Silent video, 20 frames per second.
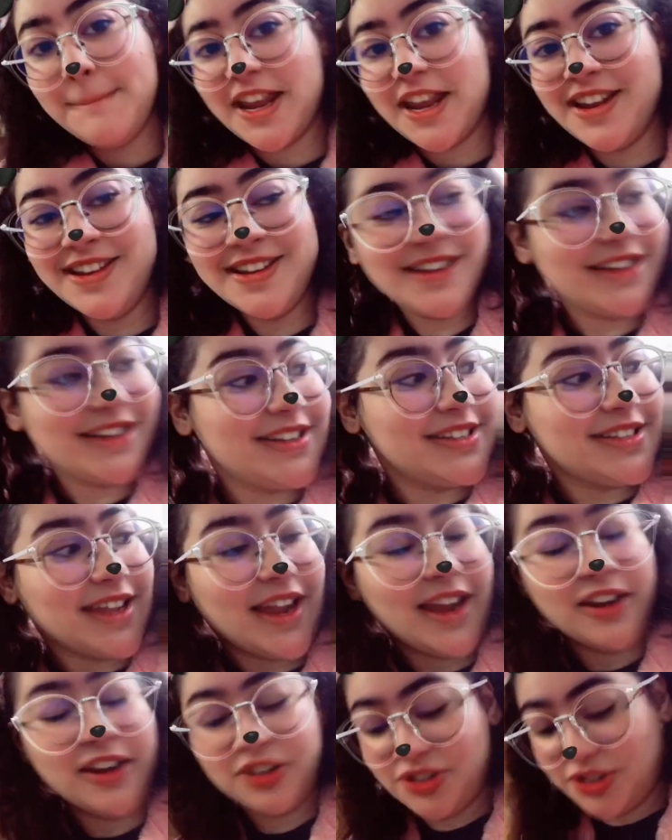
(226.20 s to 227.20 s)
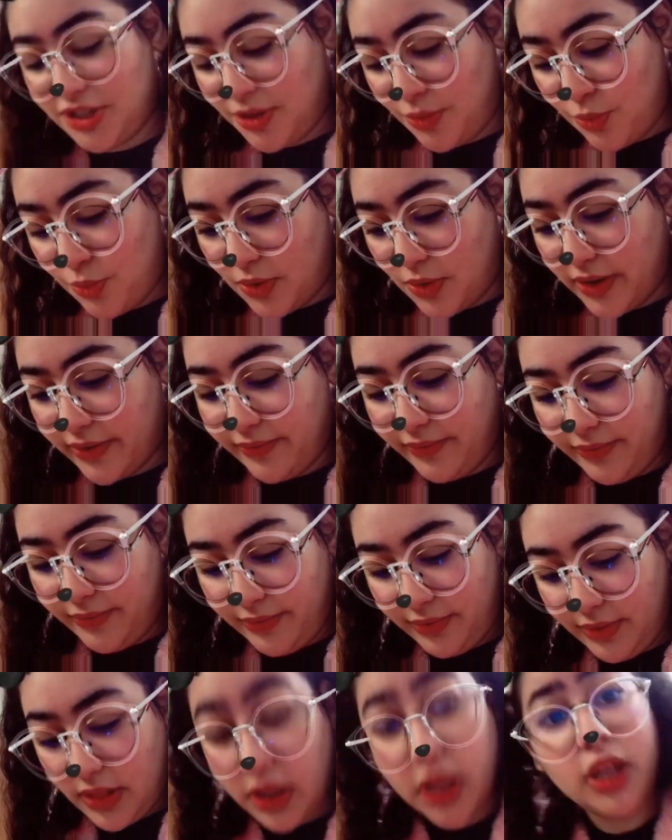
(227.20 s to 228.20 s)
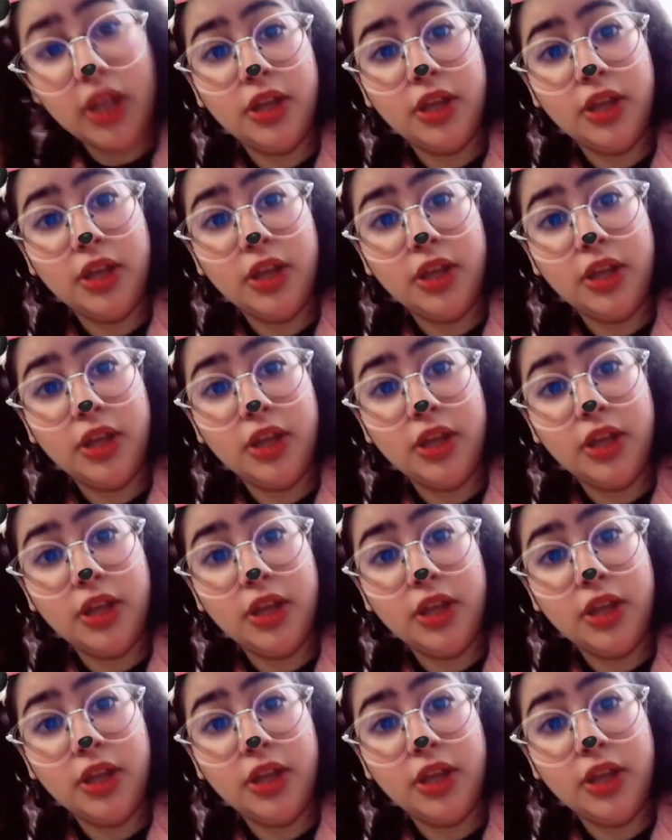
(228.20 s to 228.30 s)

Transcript: Mint is actually one of the